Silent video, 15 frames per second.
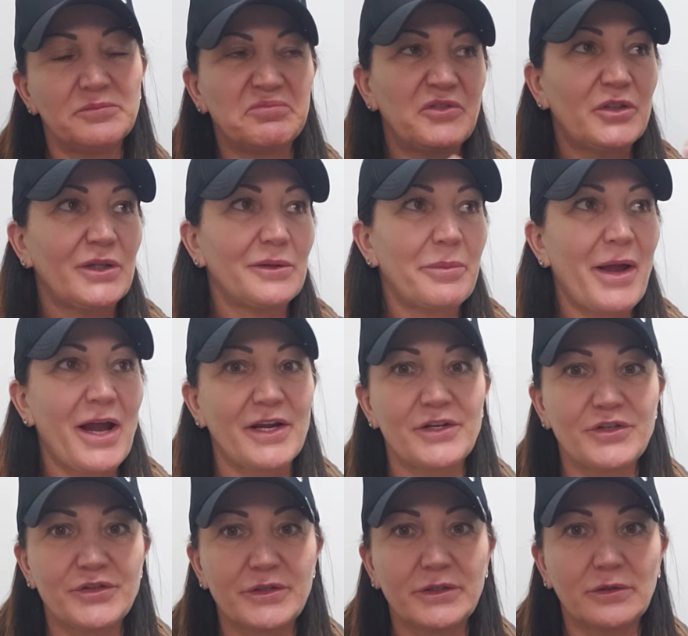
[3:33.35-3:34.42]
you get a
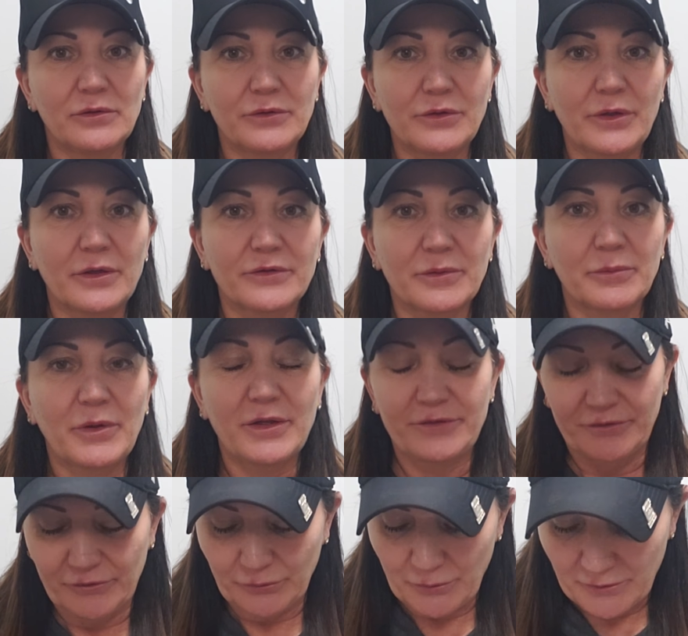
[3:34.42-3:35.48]
package deal and you get some
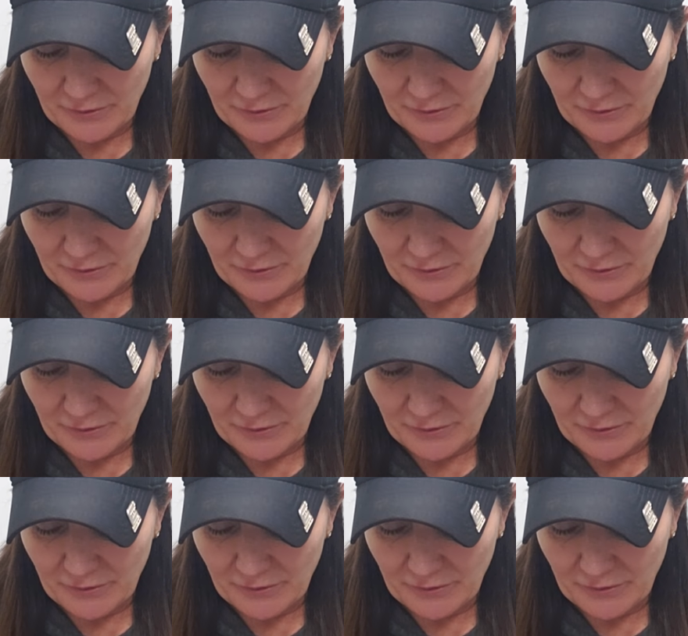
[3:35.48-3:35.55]
lenses with